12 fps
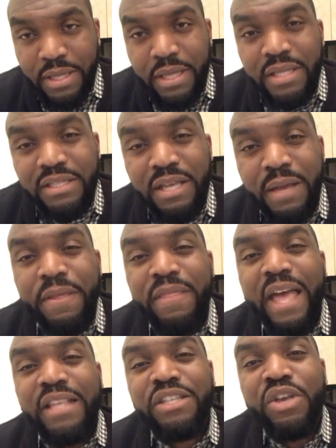Something
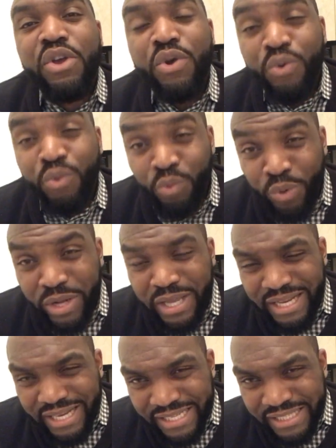that's
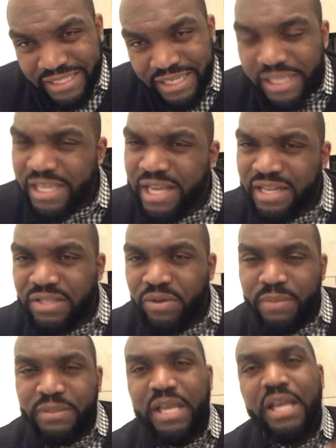realistic. You understand
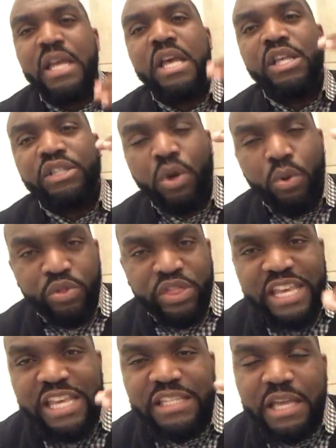what I'm saying? So
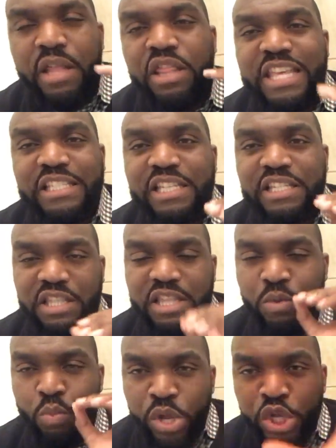this is
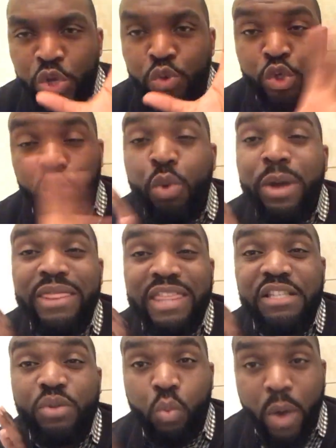when you do it
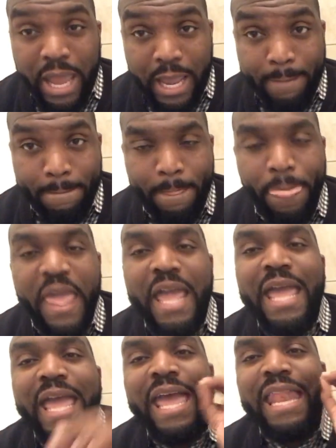this way,
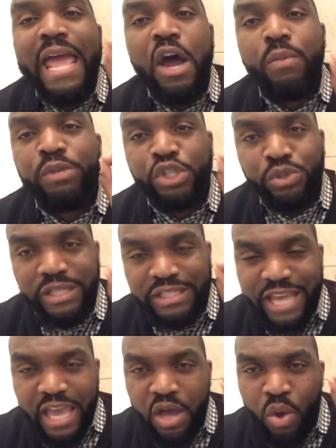it helps you to
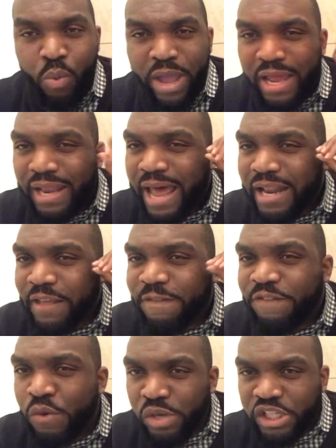take away a lot of the
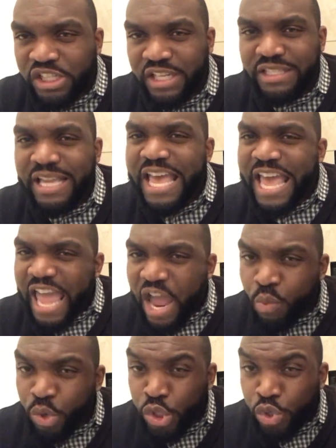foolishness.
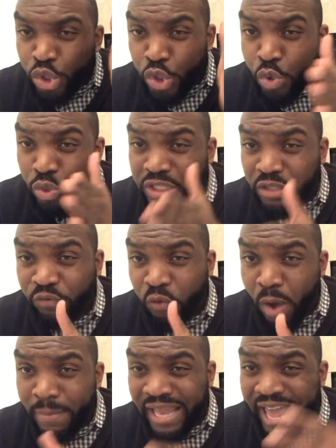And when you use this
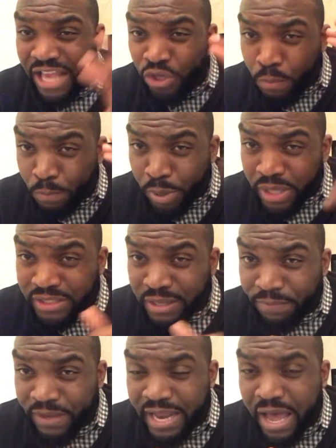formula and you put
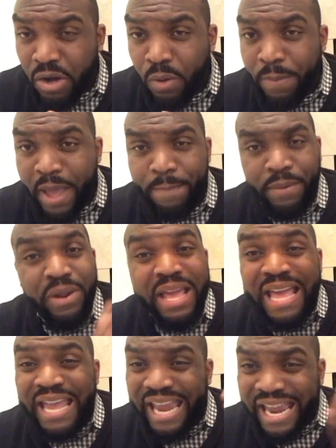something down on paper,
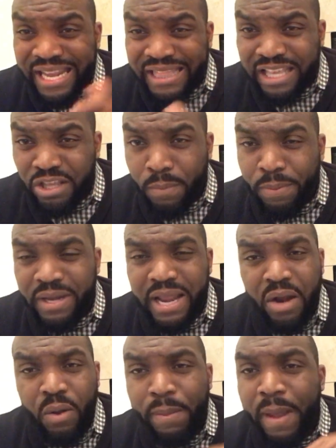anything you put
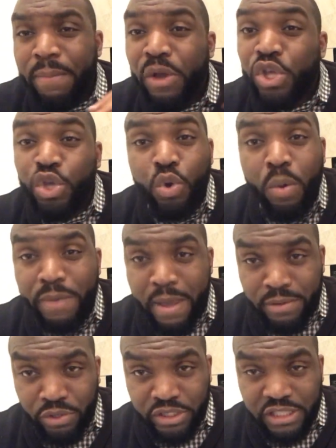down on paper, you will be
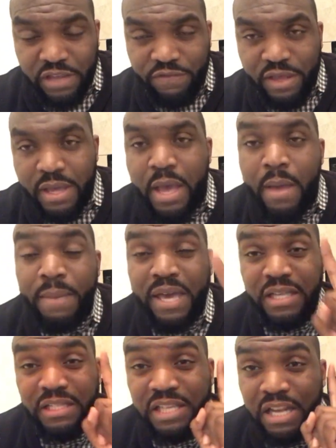able to achieve it,
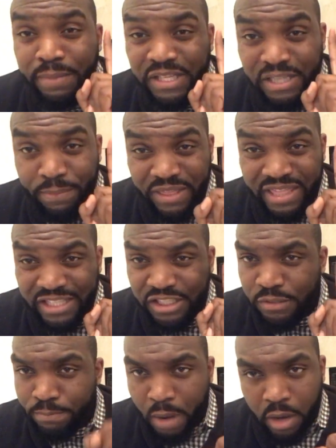because it's going to be something that's
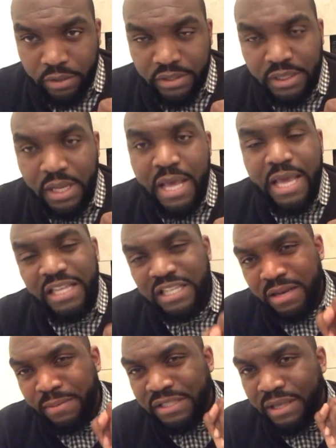smart. It's
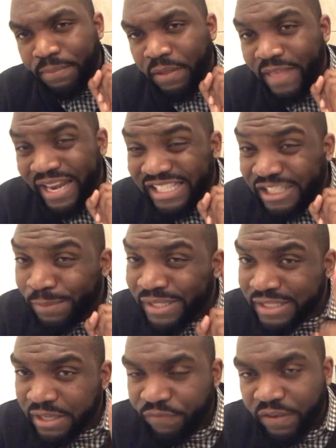going to be something that is
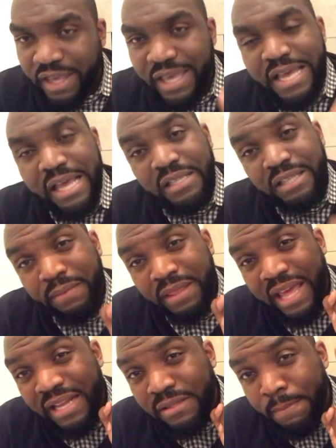specific, something
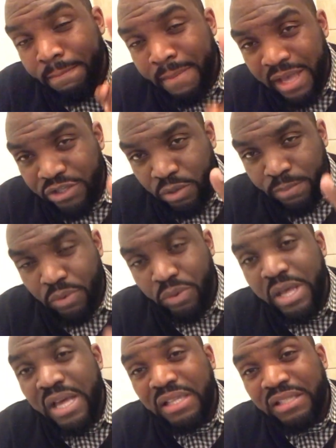that is measurable,
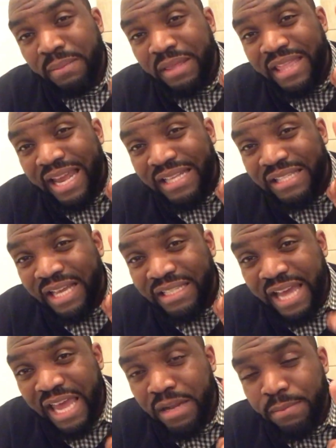something that is
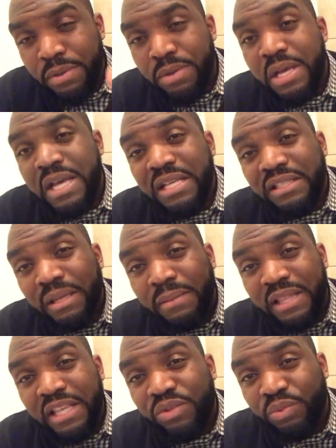attainable,
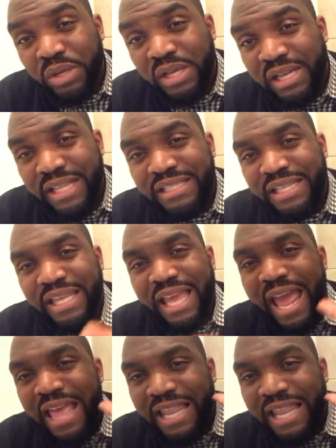something that's realistic. And the